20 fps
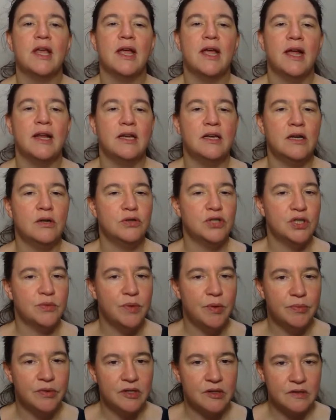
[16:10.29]
and he knows the
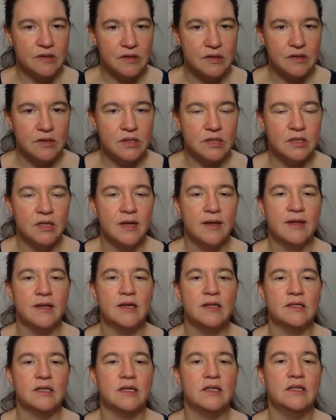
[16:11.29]
minimum distance
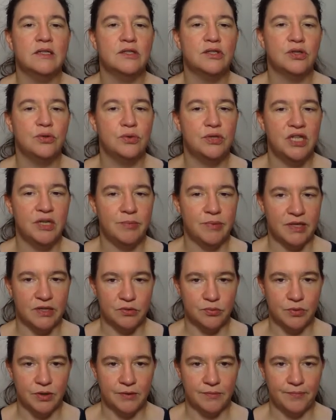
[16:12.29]
is at least
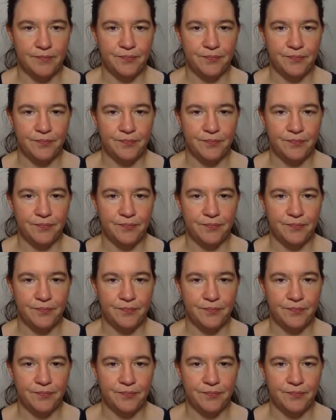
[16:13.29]
2t+1.